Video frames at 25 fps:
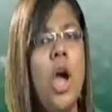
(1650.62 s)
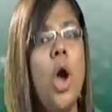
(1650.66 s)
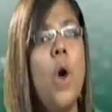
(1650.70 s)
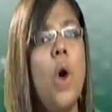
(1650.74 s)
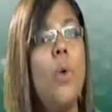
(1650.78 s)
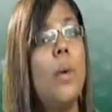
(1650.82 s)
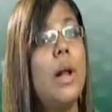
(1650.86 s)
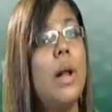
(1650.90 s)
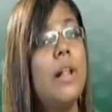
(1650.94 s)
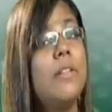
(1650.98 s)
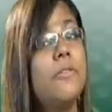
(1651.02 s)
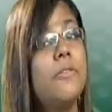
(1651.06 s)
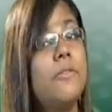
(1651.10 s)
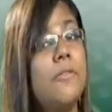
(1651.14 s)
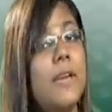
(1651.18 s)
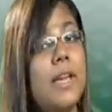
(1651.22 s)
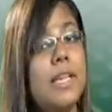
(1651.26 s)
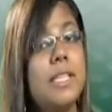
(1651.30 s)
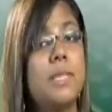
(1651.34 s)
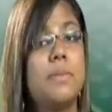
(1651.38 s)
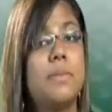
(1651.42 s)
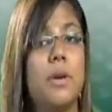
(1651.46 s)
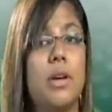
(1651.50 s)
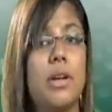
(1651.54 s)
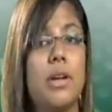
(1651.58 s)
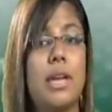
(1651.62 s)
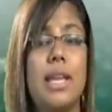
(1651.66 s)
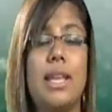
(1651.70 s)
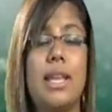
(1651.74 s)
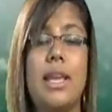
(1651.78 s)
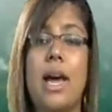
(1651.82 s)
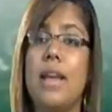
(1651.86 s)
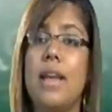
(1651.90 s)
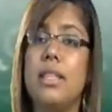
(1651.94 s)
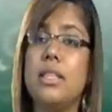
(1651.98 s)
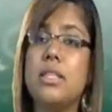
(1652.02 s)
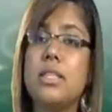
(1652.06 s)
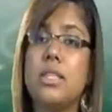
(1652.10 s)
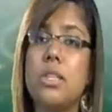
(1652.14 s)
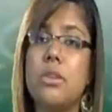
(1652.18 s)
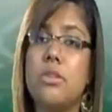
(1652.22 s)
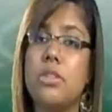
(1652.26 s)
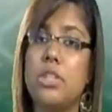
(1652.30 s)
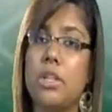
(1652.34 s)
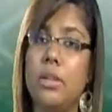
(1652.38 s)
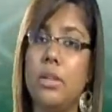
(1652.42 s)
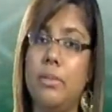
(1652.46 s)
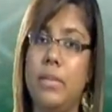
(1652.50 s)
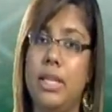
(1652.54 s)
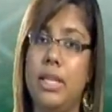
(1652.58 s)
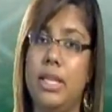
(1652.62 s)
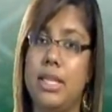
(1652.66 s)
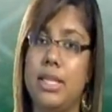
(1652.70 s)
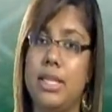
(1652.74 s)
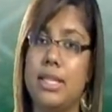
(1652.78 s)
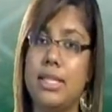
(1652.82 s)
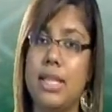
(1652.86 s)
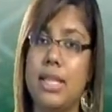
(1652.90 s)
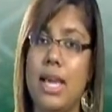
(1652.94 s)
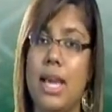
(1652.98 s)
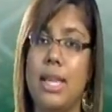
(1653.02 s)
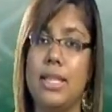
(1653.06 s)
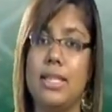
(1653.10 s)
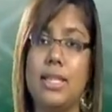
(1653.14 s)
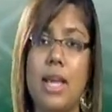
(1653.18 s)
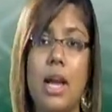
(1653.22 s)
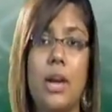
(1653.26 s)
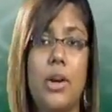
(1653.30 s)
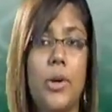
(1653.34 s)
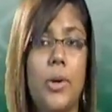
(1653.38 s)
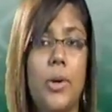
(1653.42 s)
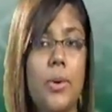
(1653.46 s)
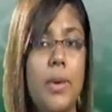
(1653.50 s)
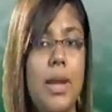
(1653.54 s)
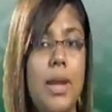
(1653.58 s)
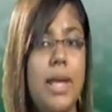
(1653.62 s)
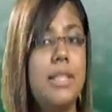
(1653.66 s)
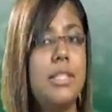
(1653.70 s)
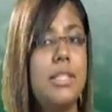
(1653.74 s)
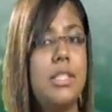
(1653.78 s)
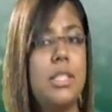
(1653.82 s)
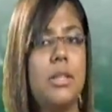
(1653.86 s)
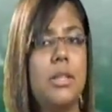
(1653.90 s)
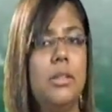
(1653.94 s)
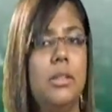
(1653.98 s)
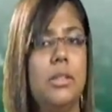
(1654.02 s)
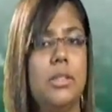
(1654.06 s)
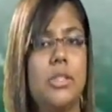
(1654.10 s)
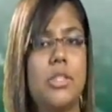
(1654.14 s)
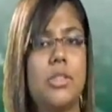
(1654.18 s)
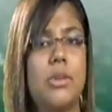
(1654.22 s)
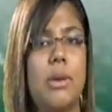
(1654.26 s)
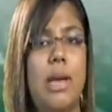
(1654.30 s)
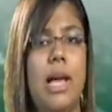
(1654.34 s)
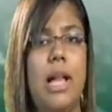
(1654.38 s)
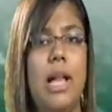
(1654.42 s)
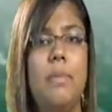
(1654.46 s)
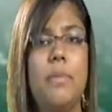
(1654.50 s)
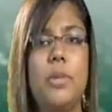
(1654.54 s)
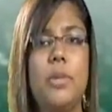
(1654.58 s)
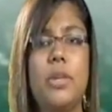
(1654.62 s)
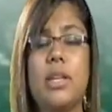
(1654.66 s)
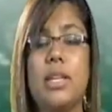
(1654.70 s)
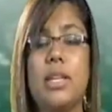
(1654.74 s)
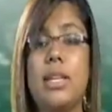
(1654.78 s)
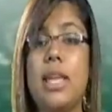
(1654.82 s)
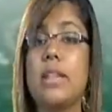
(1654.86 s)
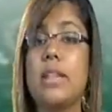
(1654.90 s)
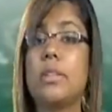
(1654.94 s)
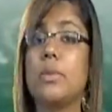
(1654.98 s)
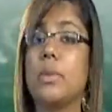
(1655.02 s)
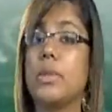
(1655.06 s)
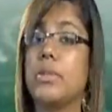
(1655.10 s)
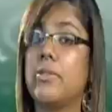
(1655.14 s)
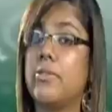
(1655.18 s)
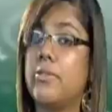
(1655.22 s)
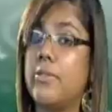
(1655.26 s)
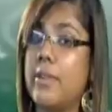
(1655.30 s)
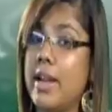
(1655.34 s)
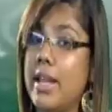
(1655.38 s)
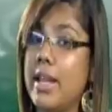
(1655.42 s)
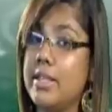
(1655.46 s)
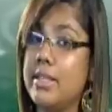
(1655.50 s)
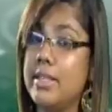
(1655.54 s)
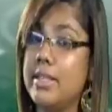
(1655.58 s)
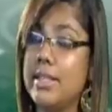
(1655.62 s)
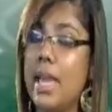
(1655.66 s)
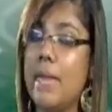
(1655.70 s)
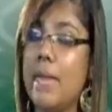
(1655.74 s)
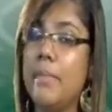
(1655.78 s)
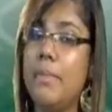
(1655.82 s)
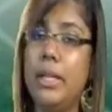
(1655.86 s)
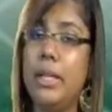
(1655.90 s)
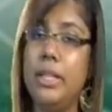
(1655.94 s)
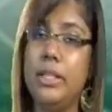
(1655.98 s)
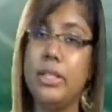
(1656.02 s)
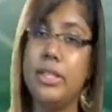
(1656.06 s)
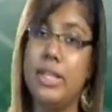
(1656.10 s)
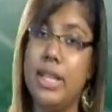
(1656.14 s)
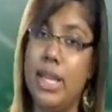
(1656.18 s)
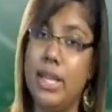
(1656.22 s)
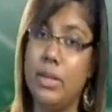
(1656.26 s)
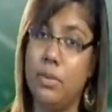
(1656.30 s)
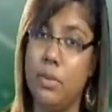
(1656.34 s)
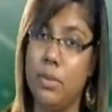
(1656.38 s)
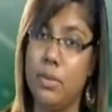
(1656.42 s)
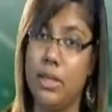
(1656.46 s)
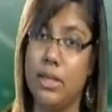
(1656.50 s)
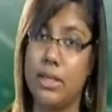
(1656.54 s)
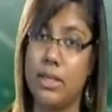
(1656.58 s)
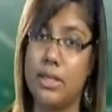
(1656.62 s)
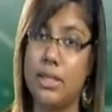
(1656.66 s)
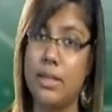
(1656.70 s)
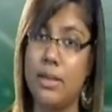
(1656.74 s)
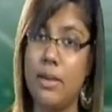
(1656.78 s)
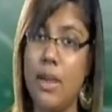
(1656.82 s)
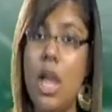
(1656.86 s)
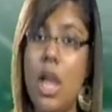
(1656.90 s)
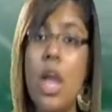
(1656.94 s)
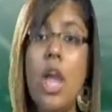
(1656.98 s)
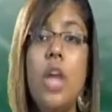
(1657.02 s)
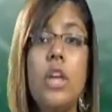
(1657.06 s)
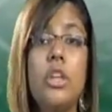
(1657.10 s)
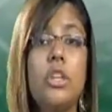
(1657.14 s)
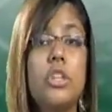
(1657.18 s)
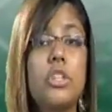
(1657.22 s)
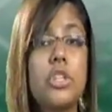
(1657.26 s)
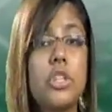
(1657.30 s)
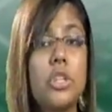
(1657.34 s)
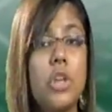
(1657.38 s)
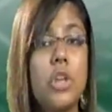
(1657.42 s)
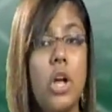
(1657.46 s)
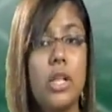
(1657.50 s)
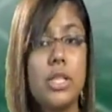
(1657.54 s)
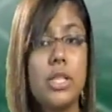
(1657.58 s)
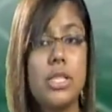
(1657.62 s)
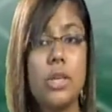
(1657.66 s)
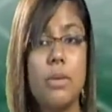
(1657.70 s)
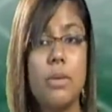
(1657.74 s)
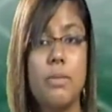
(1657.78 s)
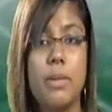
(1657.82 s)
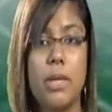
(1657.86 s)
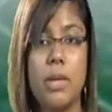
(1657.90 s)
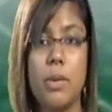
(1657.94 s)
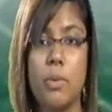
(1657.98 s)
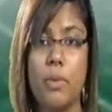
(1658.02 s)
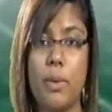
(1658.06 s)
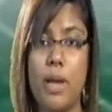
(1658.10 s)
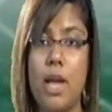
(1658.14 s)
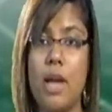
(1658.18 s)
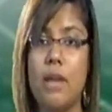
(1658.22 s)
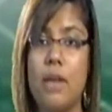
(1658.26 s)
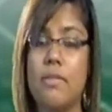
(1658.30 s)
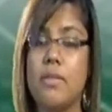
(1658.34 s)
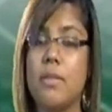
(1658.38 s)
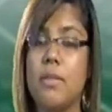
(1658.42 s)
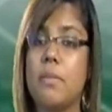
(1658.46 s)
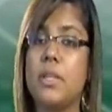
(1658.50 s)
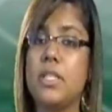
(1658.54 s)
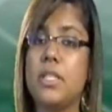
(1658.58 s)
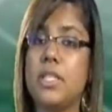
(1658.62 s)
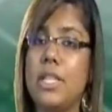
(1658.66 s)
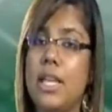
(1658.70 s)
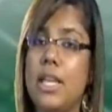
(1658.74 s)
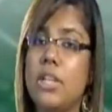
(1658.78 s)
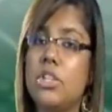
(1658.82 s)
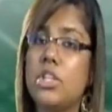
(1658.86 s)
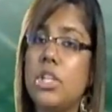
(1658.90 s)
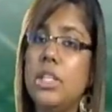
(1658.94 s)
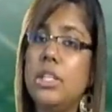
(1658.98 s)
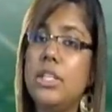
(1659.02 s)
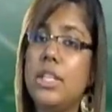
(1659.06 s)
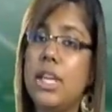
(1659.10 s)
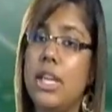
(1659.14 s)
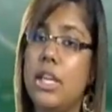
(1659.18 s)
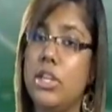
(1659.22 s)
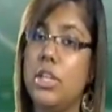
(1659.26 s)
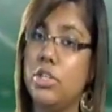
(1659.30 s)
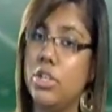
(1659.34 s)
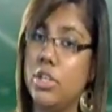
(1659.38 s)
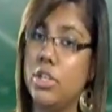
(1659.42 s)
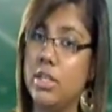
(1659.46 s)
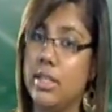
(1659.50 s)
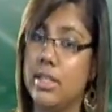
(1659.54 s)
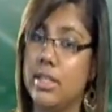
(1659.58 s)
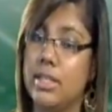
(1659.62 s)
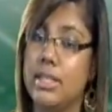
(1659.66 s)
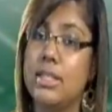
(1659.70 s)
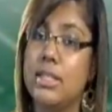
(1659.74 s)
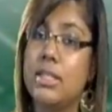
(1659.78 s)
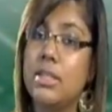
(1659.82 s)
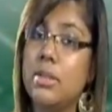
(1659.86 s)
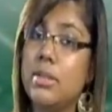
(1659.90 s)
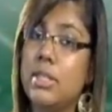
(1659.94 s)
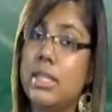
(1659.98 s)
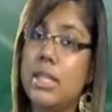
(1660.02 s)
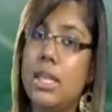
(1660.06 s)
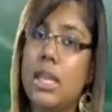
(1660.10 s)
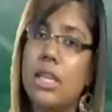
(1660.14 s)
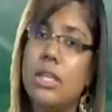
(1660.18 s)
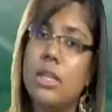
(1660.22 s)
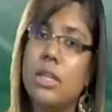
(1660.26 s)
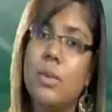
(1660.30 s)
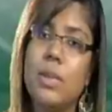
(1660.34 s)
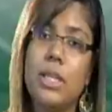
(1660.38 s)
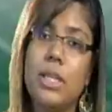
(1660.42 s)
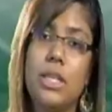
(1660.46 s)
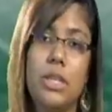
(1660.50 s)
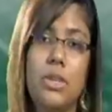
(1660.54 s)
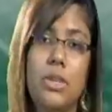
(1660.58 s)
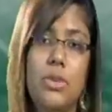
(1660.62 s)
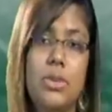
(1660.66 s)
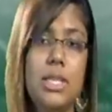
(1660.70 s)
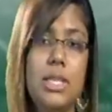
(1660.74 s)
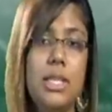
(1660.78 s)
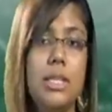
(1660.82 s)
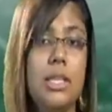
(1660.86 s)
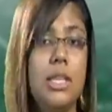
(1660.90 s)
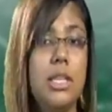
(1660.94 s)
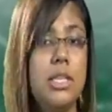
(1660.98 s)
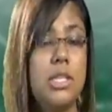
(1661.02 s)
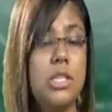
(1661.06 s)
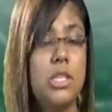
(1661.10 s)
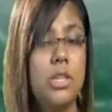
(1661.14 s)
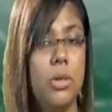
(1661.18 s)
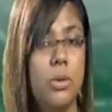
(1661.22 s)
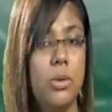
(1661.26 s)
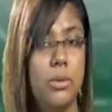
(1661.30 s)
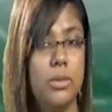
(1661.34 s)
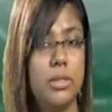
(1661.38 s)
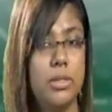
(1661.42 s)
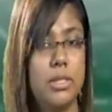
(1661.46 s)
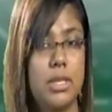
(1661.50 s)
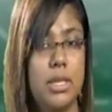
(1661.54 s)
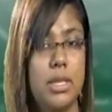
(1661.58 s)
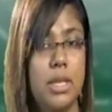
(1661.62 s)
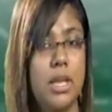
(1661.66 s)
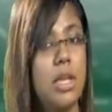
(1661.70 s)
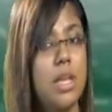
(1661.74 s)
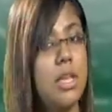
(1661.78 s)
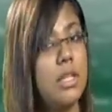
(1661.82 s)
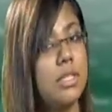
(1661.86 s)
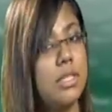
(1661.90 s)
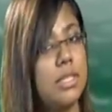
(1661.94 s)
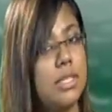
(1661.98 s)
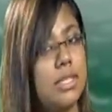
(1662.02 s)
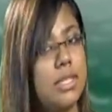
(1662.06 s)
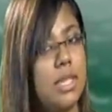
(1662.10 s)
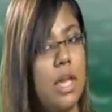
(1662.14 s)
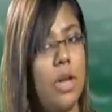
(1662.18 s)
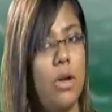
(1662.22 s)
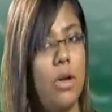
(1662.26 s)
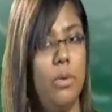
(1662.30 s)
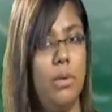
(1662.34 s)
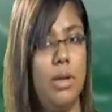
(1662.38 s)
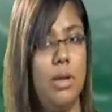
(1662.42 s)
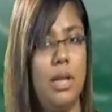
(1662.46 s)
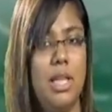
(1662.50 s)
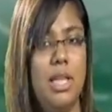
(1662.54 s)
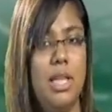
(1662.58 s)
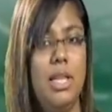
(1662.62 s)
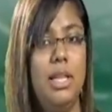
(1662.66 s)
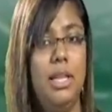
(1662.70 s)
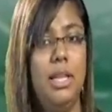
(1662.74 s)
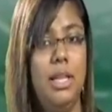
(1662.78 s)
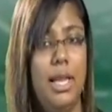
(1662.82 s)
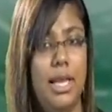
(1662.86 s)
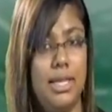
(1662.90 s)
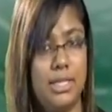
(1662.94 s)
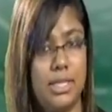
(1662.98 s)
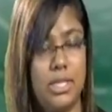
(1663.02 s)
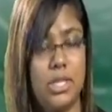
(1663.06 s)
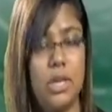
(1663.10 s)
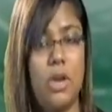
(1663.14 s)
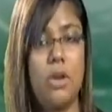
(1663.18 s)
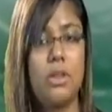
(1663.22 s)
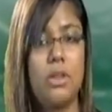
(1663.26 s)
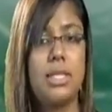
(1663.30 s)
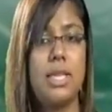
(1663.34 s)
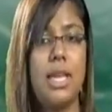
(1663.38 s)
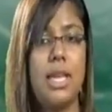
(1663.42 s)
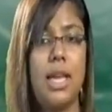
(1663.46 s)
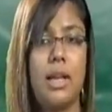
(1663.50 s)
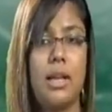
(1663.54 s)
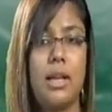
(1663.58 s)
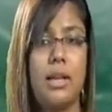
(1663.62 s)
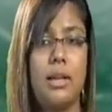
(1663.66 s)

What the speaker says: While Facebook and other social media sites are great tools to help you connect with friends and build networks, you should also be aware of the potential dangers associated with using these tools. So, let's talk tech.